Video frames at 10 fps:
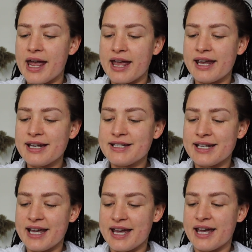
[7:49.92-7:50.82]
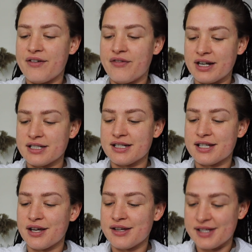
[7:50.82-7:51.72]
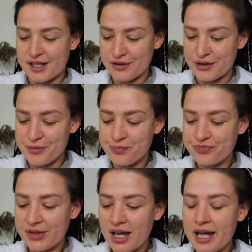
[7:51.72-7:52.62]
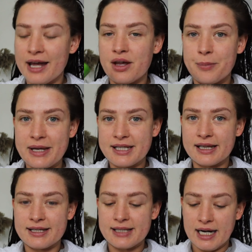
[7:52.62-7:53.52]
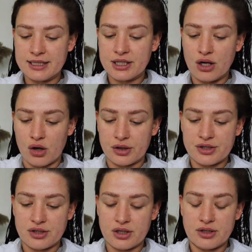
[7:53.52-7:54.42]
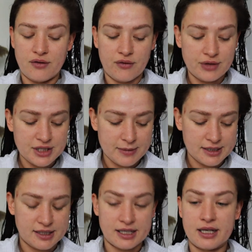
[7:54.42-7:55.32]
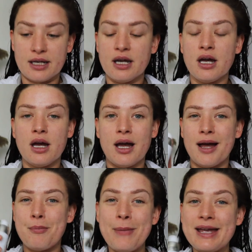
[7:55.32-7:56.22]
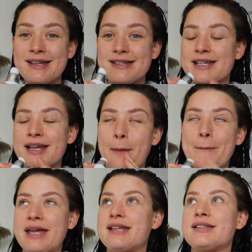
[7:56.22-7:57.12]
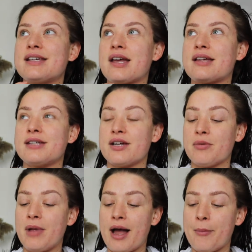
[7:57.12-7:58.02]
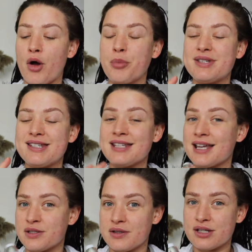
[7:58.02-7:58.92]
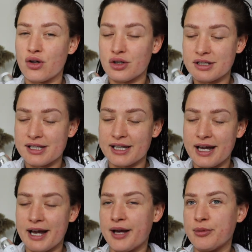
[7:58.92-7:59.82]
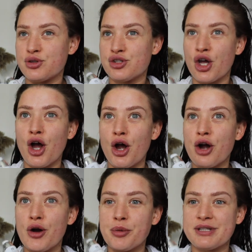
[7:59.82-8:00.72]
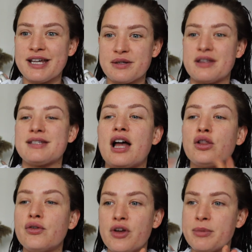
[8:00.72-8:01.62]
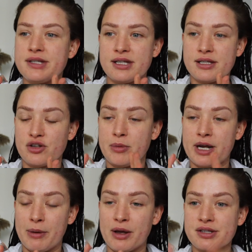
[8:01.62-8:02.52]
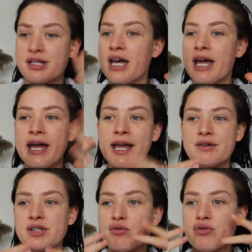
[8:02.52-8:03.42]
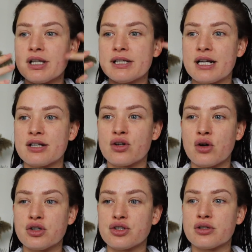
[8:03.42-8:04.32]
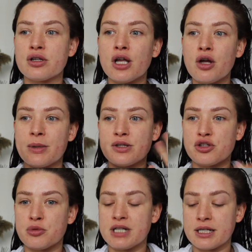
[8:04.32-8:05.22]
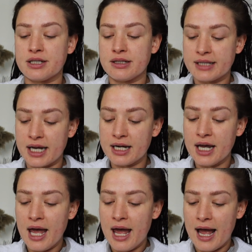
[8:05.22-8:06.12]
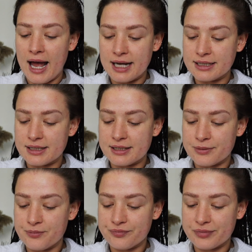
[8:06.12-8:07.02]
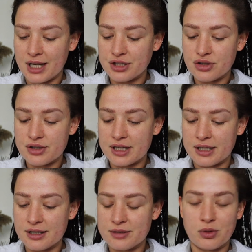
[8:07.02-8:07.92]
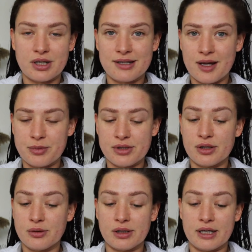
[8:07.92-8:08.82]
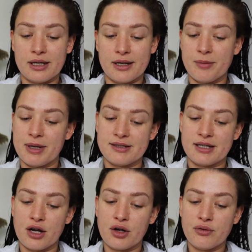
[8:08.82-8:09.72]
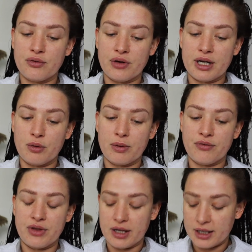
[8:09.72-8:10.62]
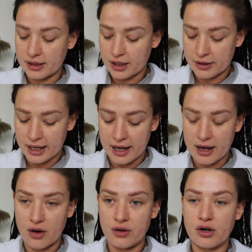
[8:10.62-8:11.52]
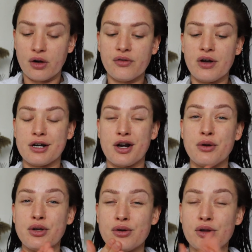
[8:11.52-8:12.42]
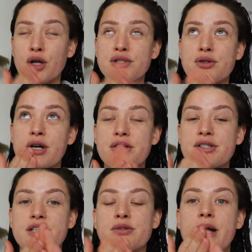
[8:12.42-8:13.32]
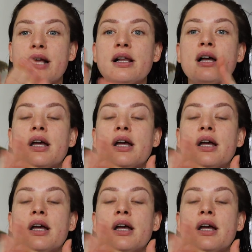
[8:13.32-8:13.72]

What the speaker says: EDA Fence Serum. Basically, it's an antioxidant, vitamin C, amazing, amazing serum. Like, I'm obsessed with this. Honestly, I am so obsessed with love vitamin C serum anyway, because it gives that really nice, gorgeous glow. It's also protecting your skin. And I just think this one is absolutely amazing. I got it free with the Heliocare on an offer, and I know you, loads of you girls did as well.